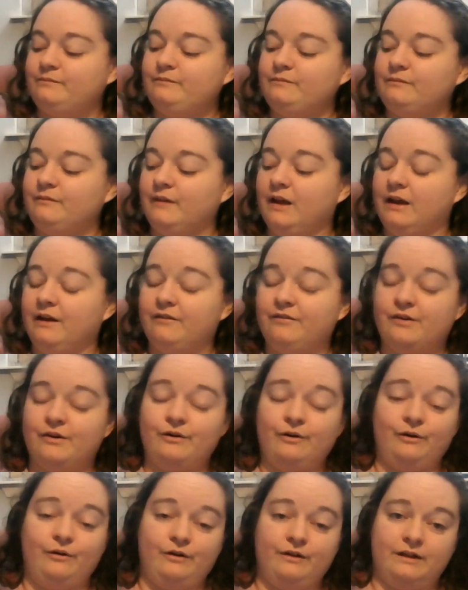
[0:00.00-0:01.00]
If you're
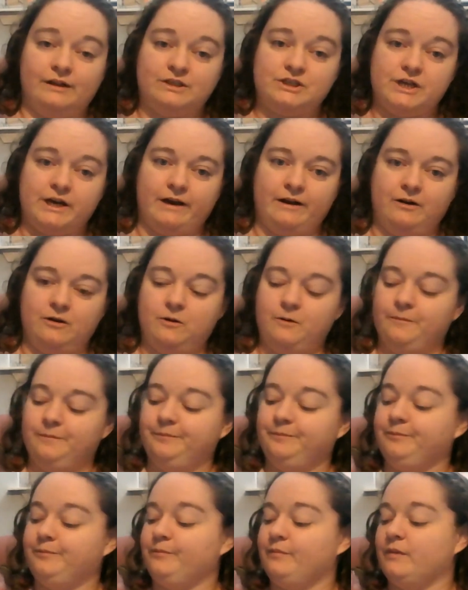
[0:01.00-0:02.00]
new to the channel,
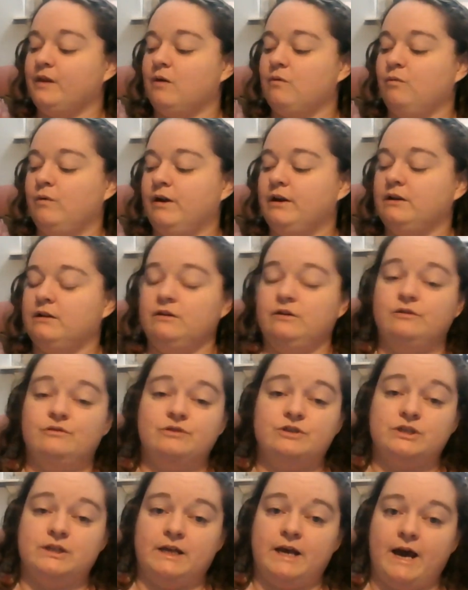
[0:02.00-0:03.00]
what
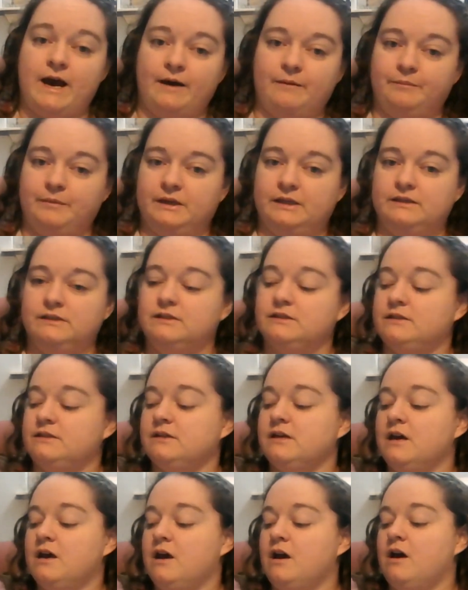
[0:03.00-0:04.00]
usually happens
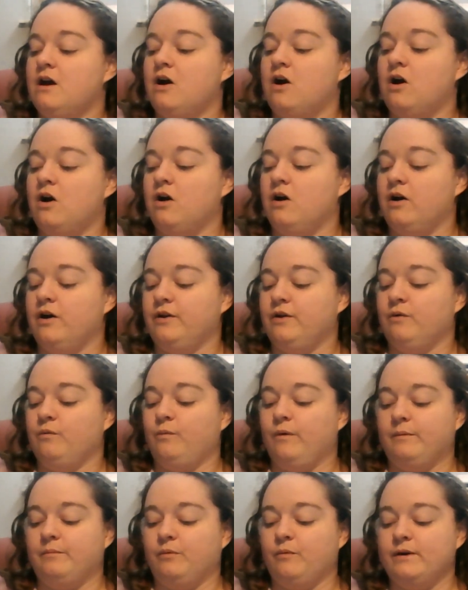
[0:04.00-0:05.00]
on
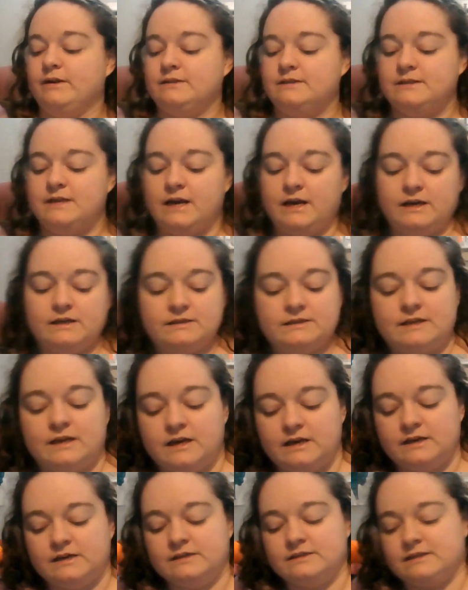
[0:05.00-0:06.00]
WIP Wednesdays
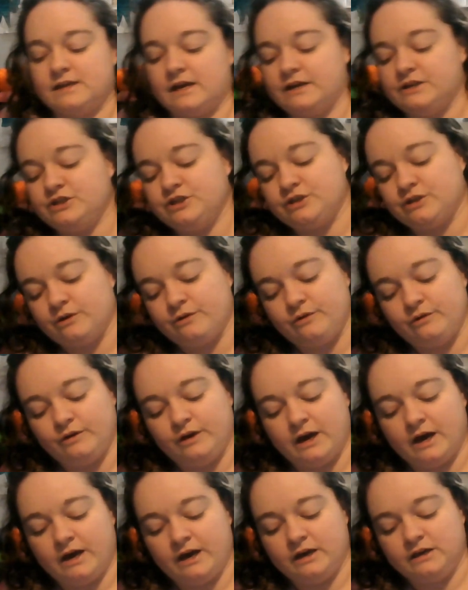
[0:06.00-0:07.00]
is I show you
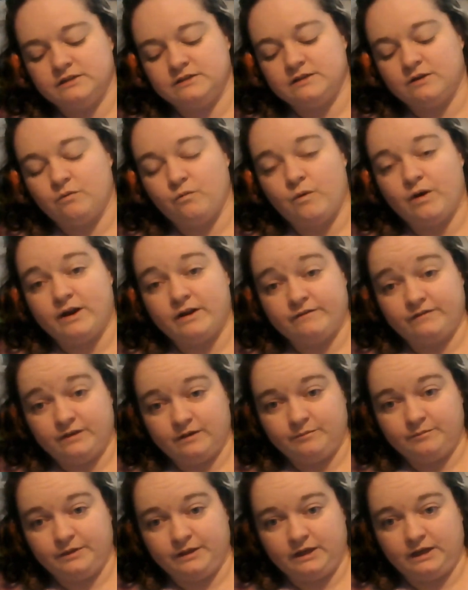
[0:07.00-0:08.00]
guys what I've
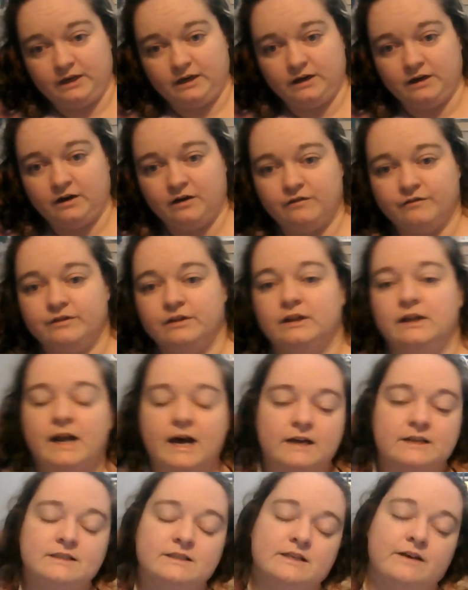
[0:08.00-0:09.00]
completed over the
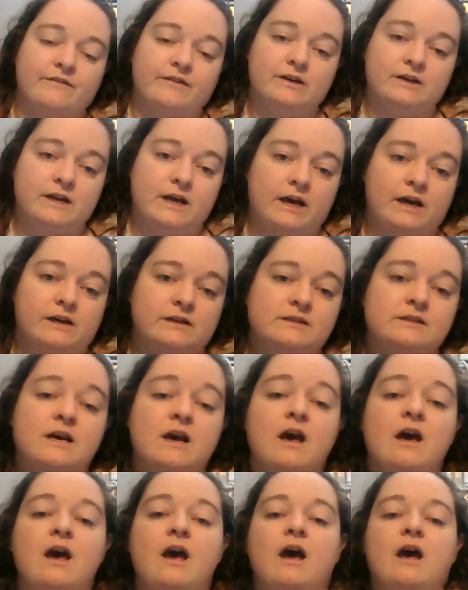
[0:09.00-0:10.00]
last 7 days,
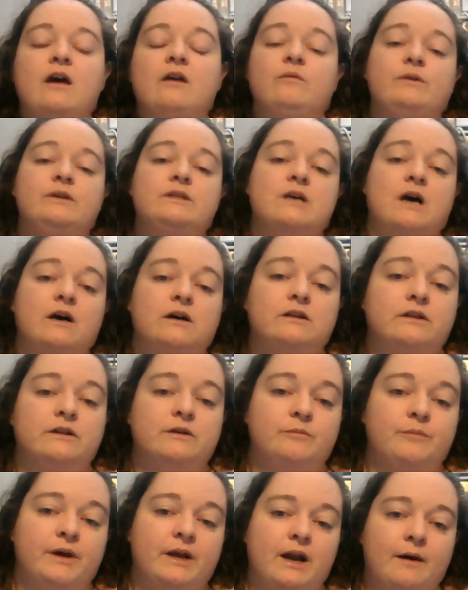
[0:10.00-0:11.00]
and we talk a little
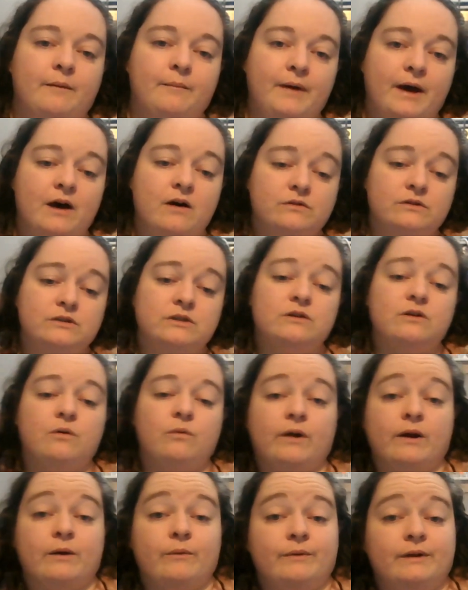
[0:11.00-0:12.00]
bit about
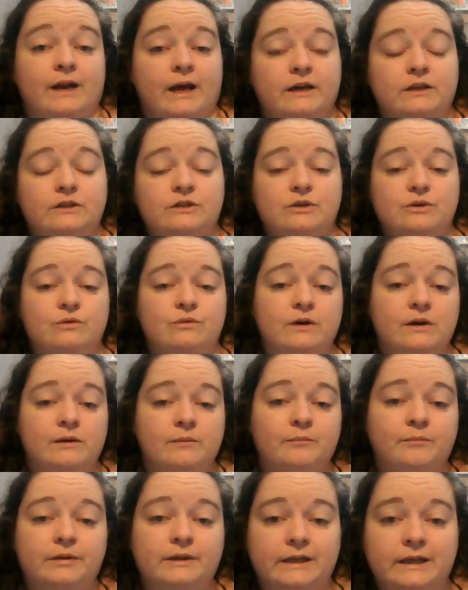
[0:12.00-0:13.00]
what I would like to
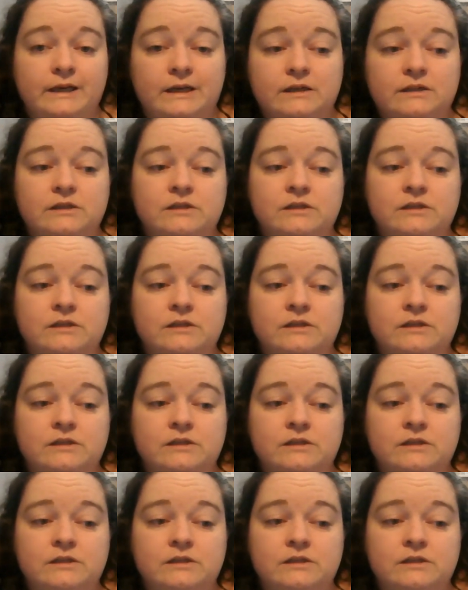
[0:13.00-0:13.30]
complete